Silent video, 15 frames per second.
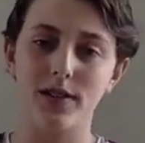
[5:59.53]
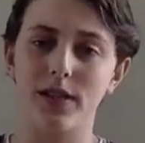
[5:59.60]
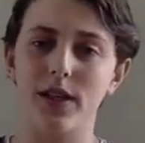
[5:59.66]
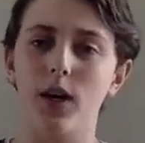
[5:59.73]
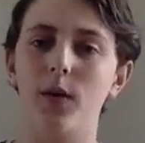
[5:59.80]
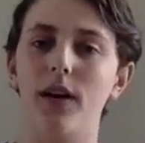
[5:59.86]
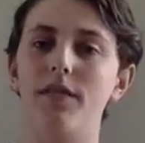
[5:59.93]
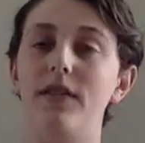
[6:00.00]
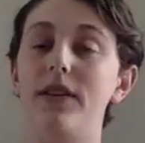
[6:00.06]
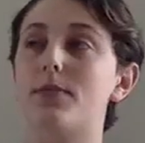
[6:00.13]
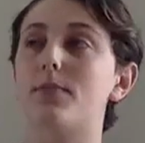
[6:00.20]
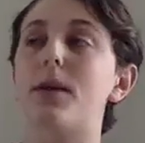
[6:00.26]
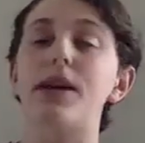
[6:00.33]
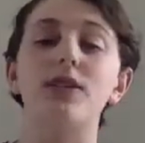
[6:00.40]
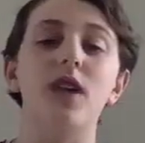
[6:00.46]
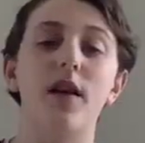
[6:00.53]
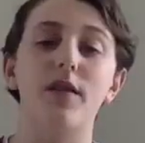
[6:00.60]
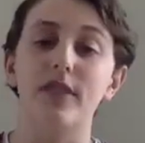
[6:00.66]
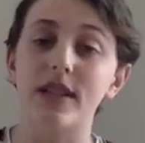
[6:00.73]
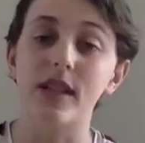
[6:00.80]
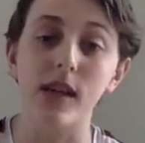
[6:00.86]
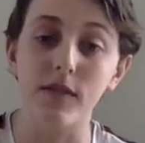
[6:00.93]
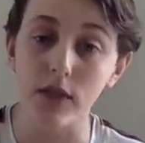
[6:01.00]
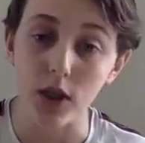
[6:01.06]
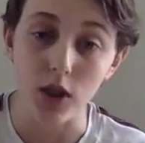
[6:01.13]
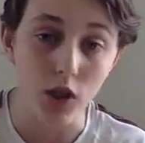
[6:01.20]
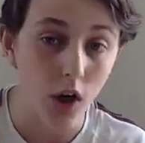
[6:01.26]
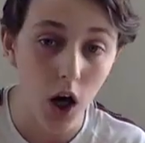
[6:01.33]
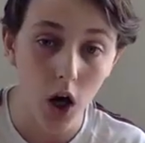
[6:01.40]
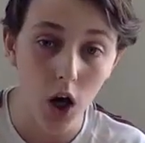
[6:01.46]
So if it's based off a TV
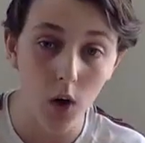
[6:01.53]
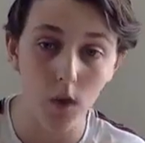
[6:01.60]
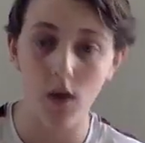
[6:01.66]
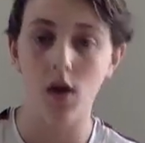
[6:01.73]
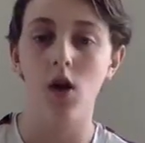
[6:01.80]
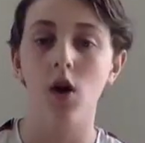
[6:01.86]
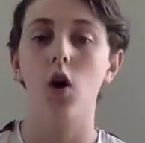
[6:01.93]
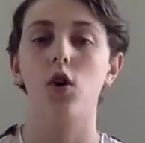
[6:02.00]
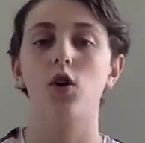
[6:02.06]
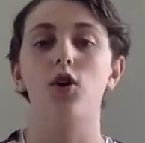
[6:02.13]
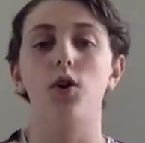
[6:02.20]
show or a